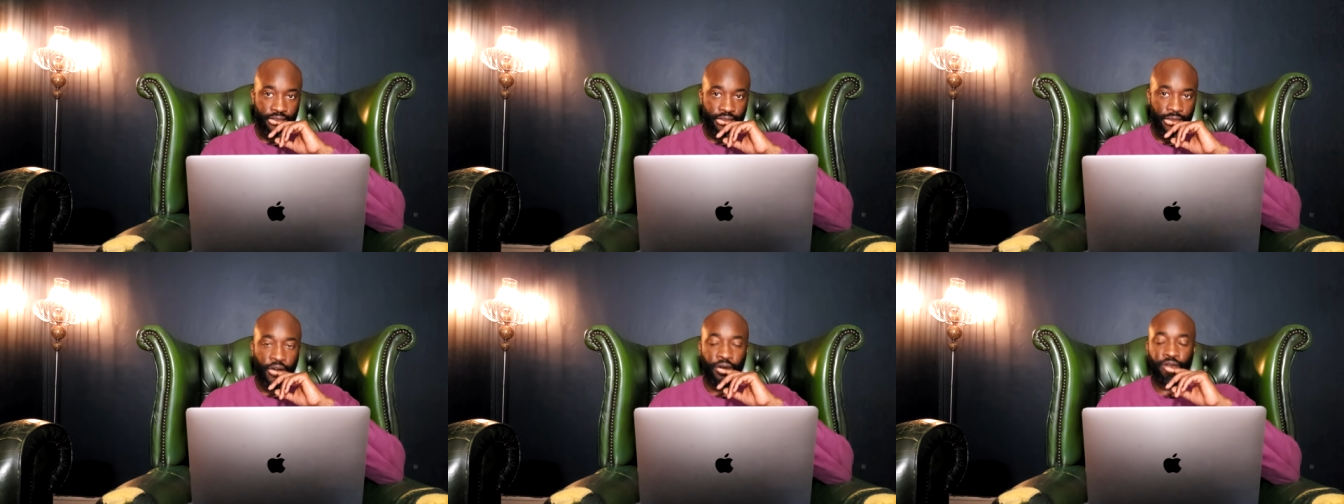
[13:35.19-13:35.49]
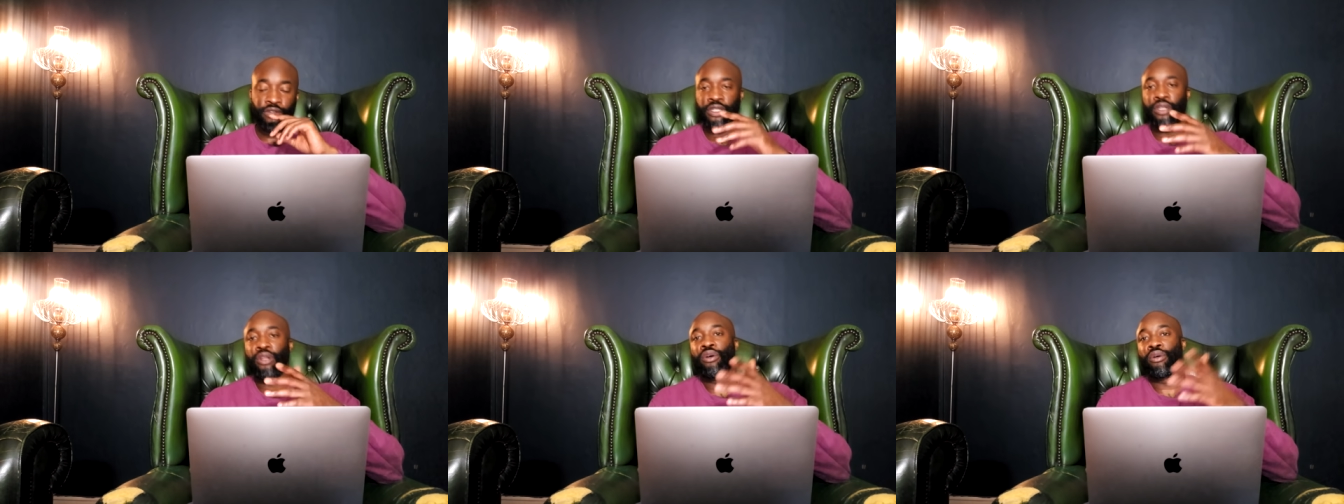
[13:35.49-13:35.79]

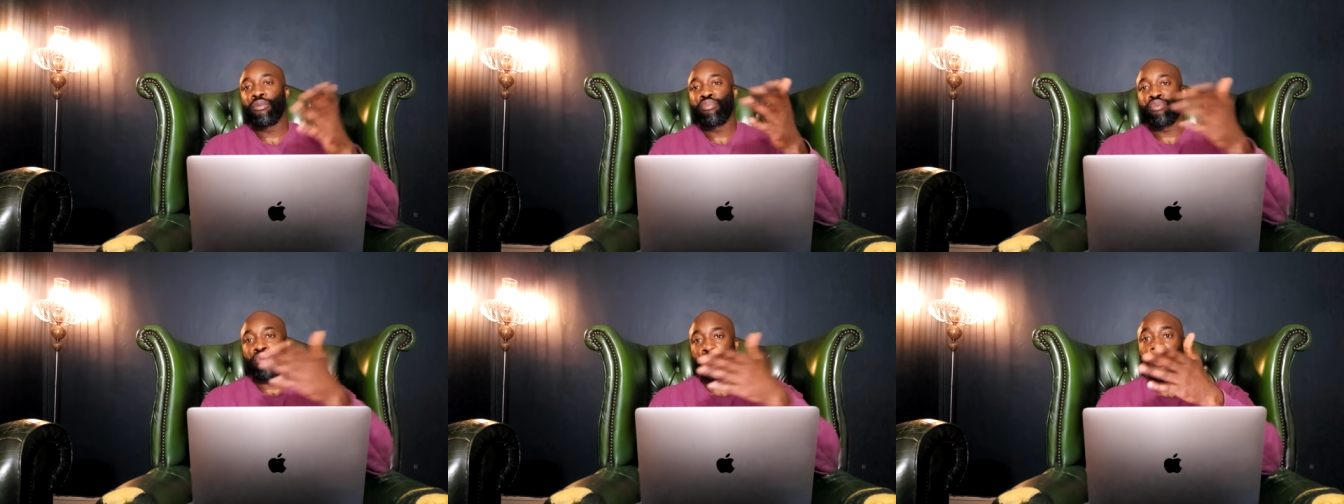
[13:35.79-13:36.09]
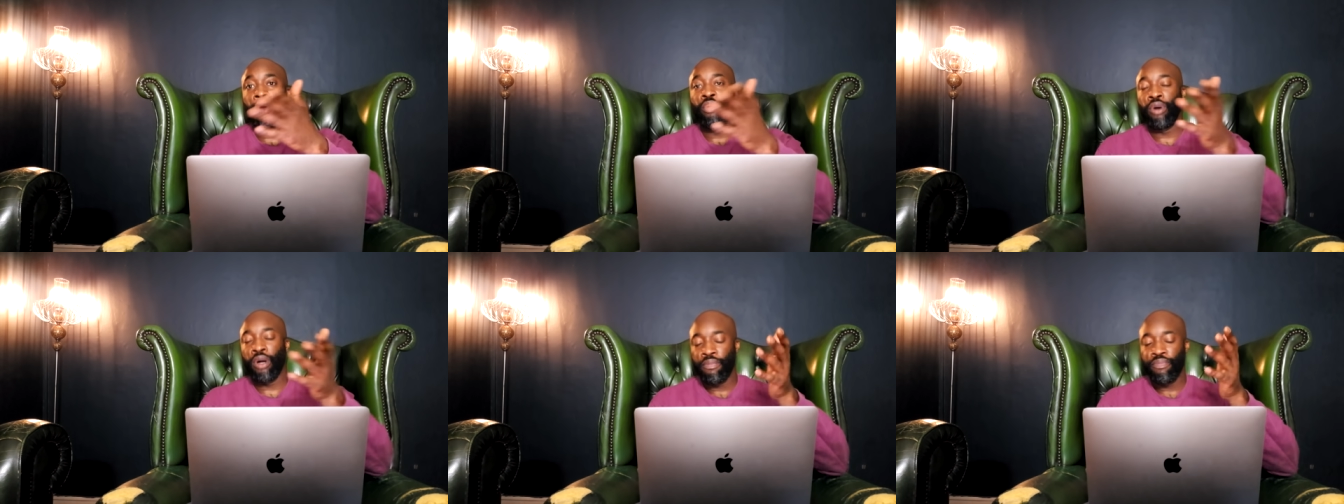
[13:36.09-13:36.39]
Obviously, look,
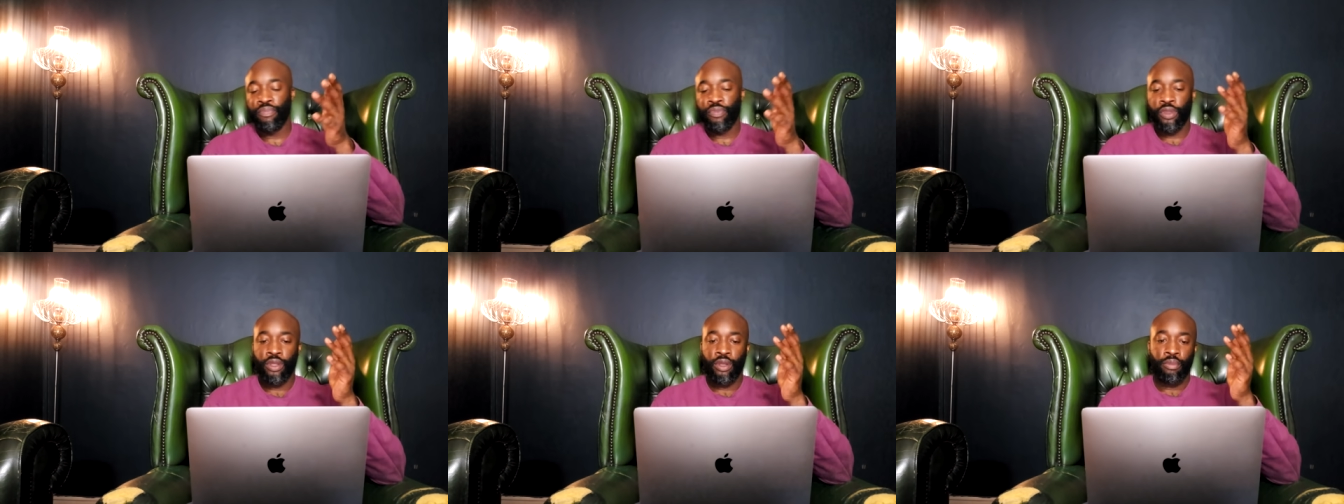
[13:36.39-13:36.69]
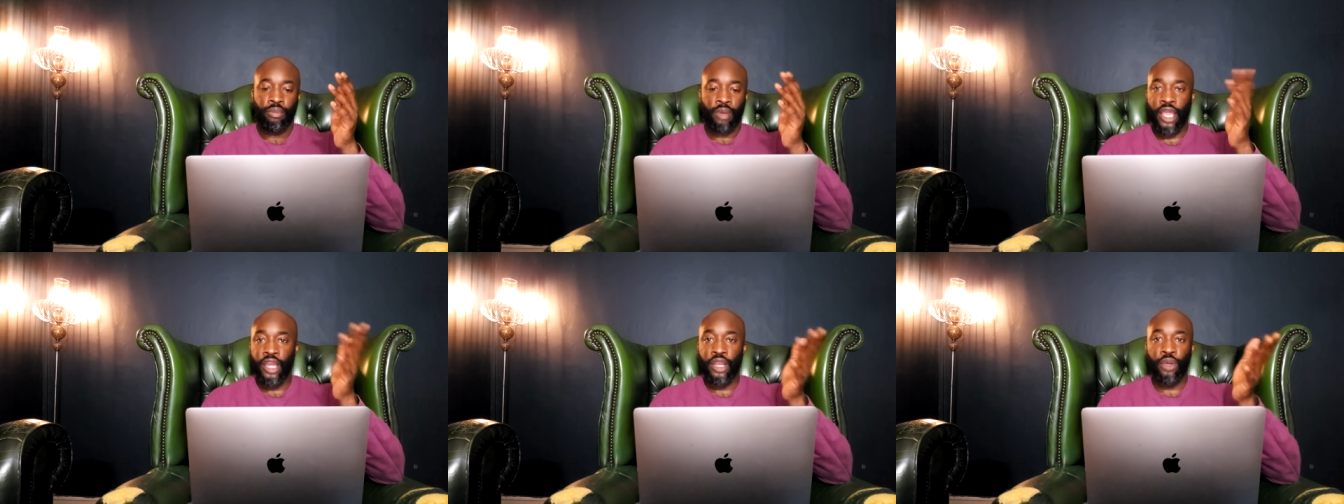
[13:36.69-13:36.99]
promoter,
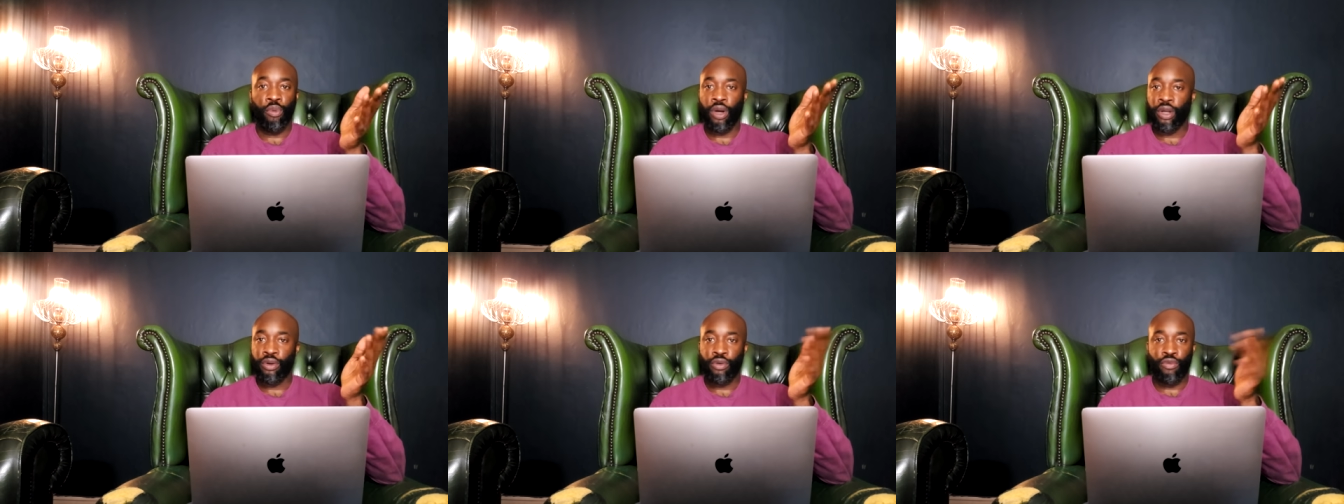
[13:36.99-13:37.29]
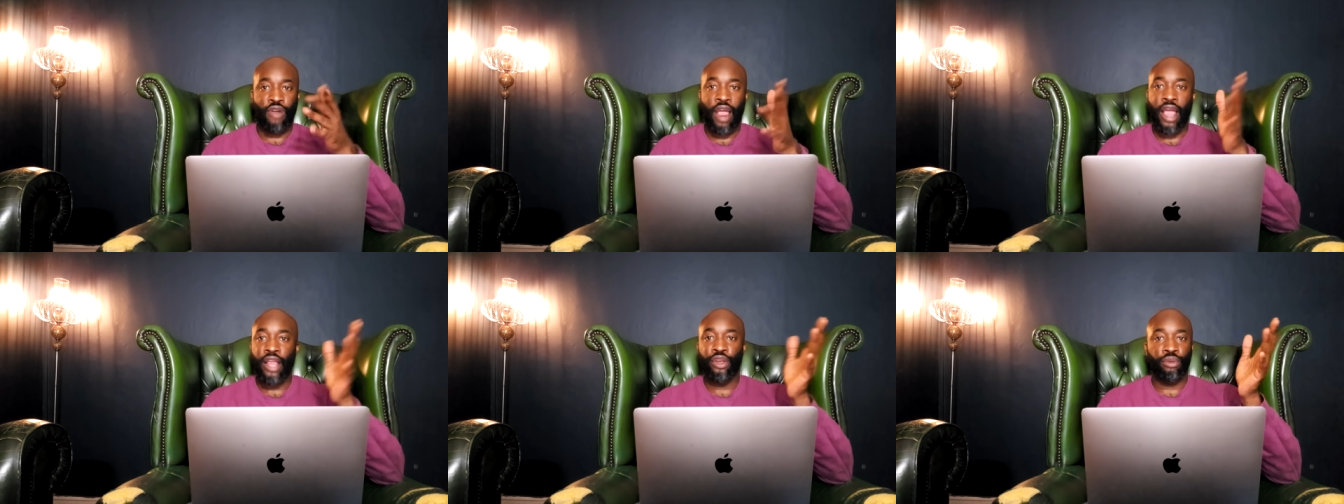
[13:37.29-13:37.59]
anyone,
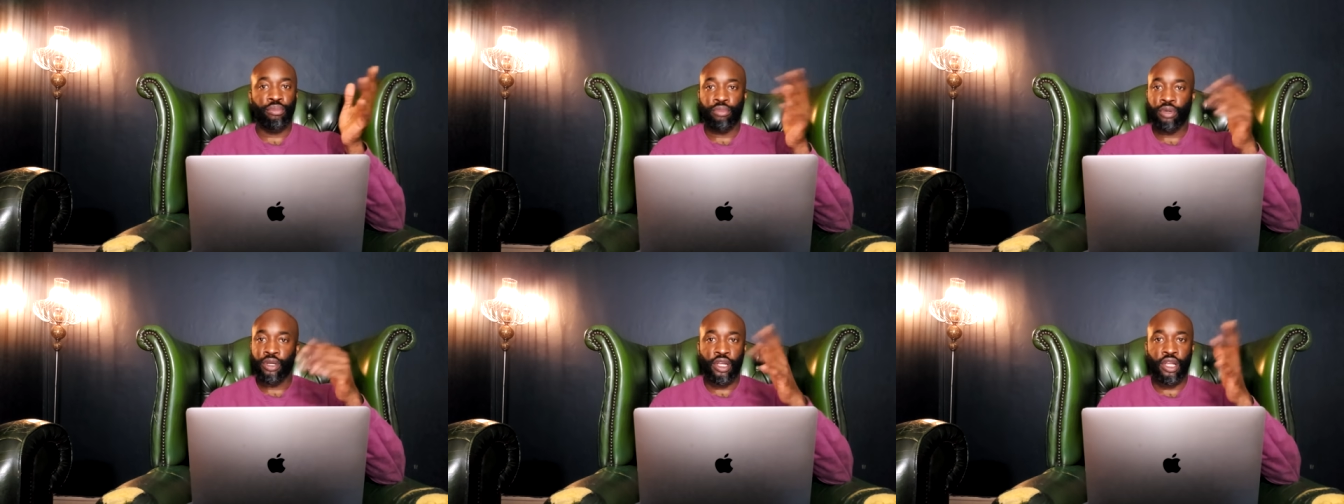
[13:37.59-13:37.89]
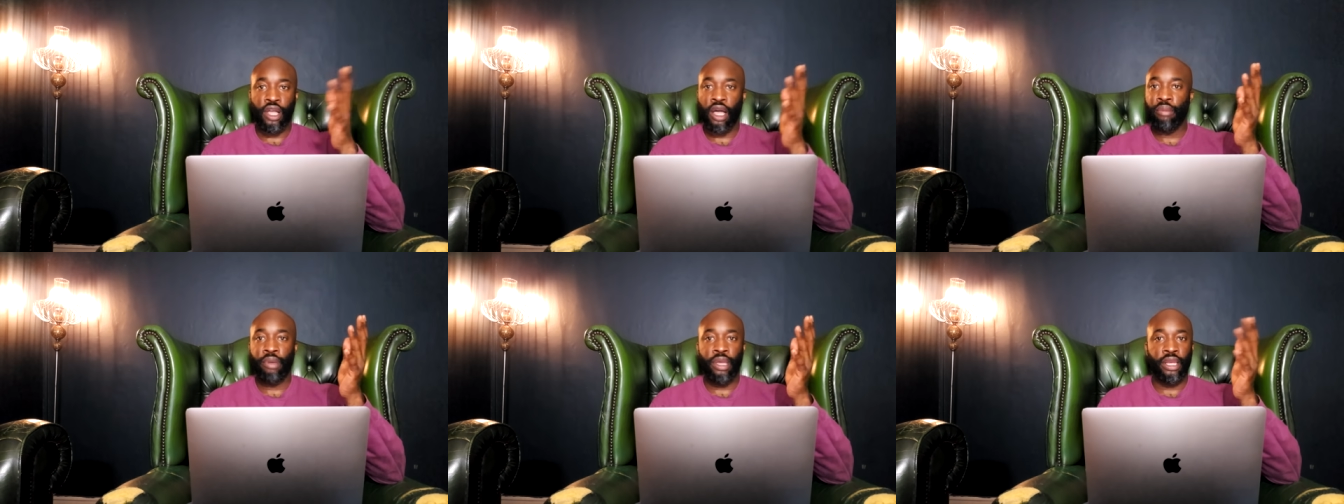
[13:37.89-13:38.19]
random,
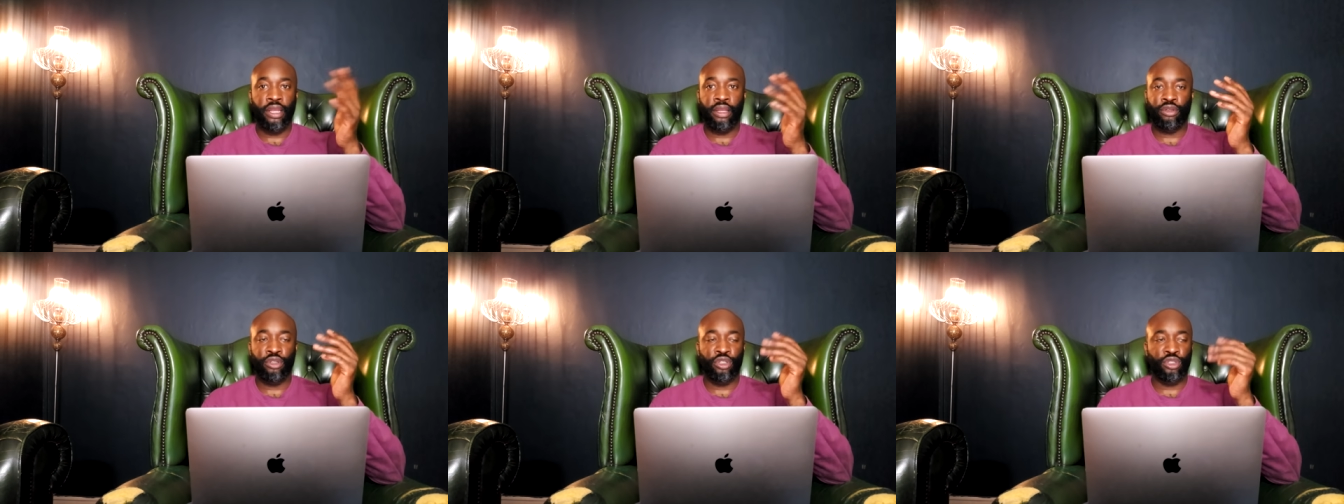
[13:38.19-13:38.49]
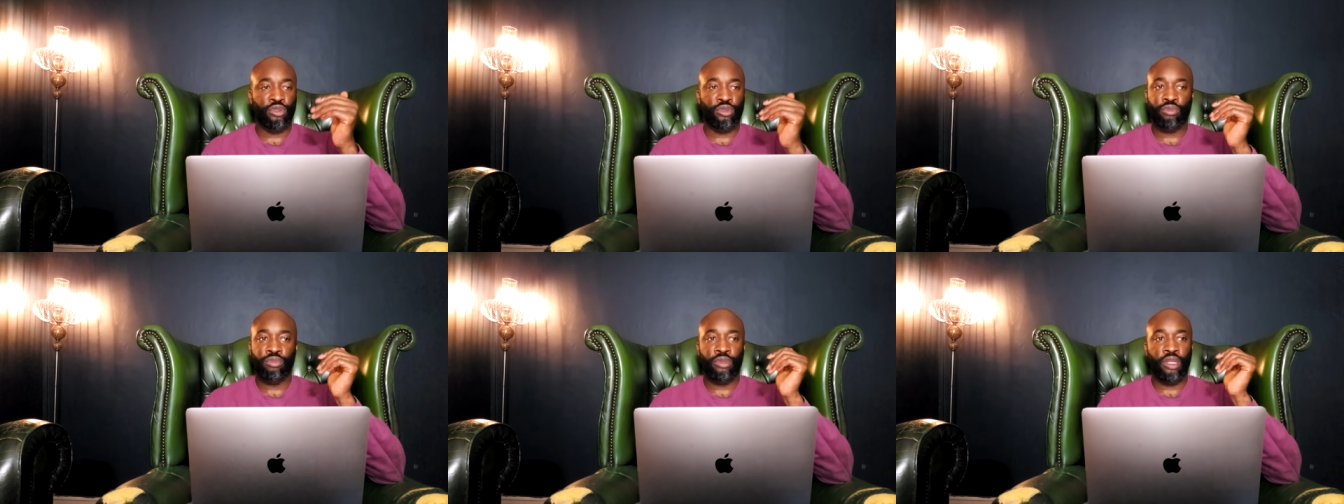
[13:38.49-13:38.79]
could come in and
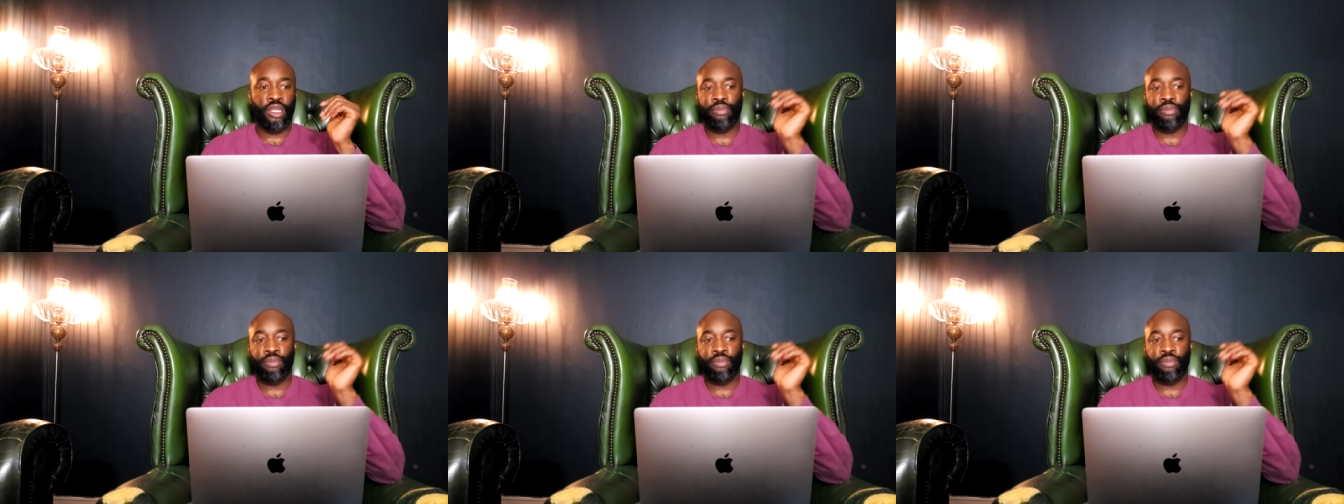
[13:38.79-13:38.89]
just,